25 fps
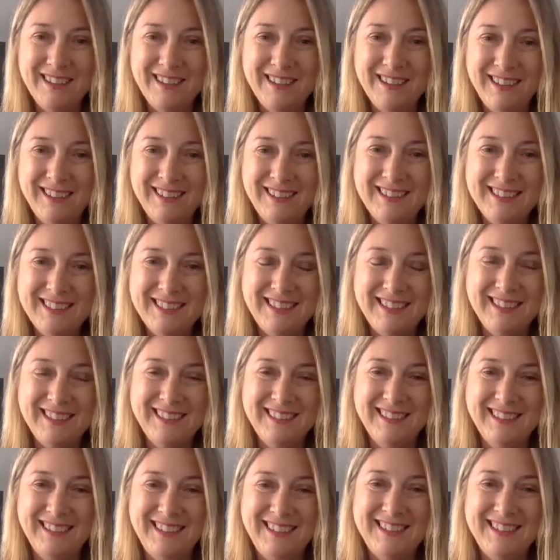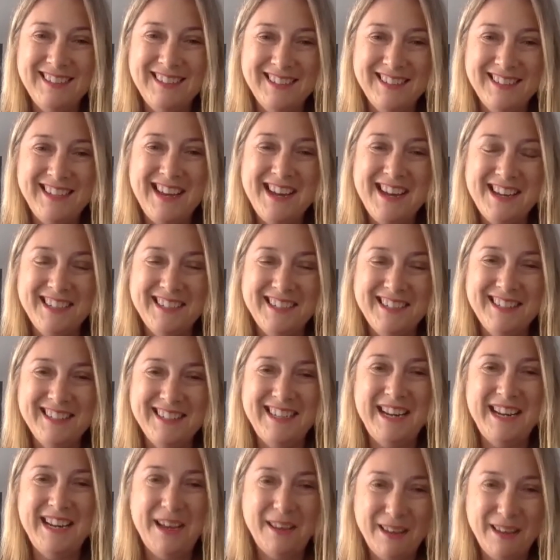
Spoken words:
and start and see how that